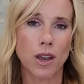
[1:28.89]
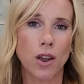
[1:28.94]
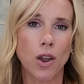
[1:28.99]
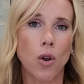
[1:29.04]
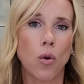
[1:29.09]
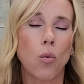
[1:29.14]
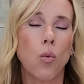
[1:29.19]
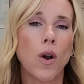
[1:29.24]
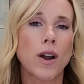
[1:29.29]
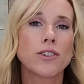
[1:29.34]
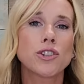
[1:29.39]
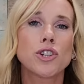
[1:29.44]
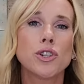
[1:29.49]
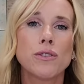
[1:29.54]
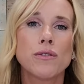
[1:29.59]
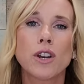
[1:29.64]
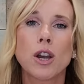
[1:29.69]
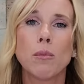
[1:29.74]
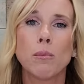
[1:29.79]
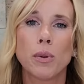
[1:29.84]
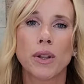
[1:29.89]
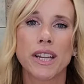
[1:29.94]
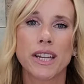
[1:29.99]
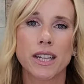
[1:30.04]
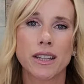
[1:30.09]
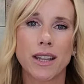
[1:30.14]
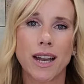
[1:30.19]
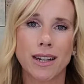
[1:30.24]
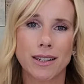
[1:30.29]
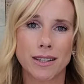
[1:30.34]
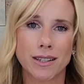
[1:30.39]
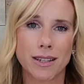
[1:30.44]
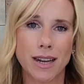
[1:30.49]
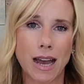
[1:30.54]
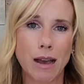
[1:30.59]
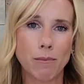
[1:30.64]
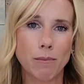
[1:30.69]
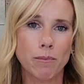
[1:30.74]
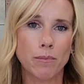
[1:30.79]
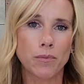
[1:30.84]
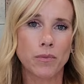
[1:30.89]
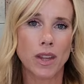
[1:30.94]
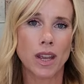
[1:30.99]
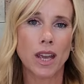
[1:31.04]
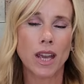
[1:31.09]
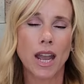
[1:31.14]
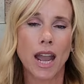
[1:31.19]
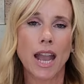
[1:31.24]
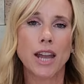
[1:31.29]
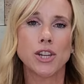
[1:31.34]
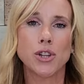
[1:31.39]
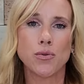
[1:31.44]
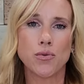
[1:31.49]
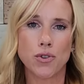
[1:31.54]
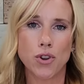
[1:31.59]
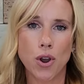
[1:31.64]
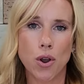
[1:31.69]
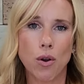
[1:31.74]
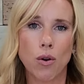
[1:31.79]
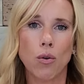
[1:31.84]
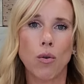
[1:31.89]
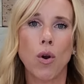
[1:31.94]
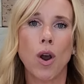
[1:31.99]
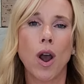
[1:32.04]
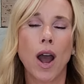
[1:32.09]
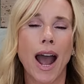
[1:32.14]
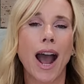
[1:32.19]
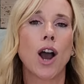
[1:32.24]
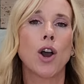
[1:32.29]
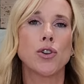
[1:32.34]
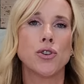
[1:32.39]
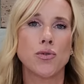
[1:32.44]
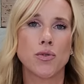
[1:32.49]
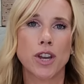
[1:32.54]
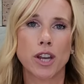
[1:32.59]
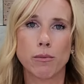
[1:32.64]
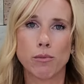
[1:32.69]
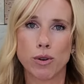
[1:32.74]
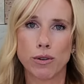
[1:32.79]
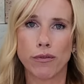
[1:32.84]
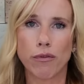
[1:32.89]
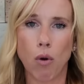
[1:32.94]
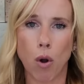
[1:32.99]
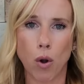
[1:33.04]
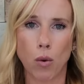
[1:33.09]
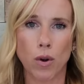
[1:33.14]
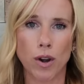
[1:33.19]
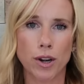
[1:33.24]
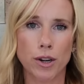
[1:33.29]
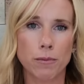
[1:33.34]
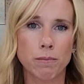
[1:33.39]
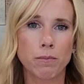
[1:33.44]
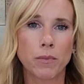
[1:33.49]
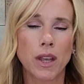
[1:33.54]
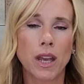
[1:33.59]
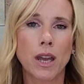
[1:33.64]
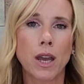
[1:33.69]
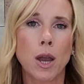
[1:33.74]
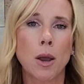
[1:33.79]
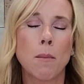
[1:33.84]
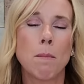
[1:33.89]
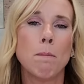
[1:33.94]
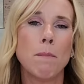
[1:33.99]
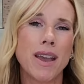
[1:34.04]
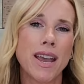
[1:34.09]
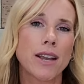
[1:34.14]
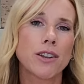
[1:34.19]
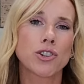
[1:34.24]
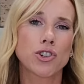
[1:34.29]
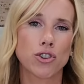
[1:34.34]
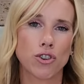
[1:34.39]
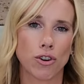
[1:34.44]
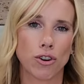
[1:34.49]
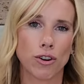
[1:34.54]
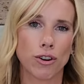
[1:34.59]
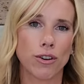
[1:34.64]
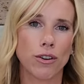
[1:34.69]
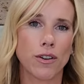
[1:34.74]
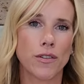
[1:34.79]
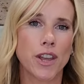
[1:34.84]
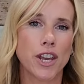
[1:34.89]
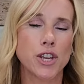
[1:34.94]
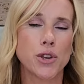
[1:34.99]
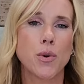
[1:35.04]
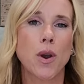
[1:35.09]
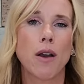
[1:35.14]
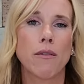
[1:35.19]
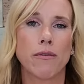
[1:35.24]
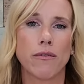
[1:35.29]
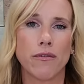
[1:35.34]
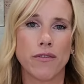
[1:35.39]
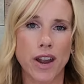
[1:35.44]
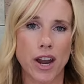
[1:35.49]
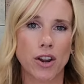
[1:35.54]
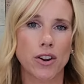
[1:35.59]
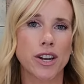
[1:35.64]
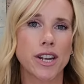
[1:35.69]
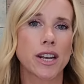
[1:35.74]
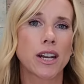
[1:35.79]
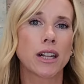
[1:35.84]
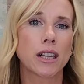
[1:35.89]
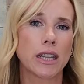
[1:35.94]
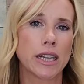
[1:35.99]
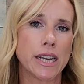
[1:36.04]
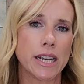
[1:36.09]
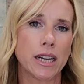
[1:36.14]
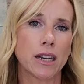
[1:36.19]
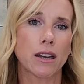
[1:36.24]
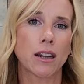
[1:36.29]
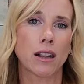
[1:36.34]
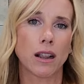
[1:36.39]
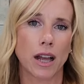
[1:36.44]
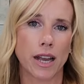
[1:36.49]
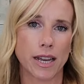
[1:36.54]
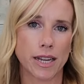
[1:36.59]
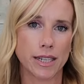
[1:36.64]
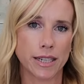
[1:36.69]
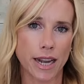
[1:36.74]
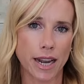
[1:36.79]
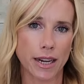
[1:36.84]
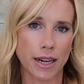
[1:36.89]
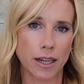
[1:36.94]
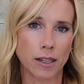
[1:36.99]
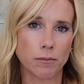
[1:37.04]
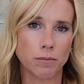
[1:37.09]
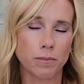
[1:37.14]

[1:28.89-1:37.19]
Once you've completed that step and you know how you can move forward, make sure that you have very clean client data.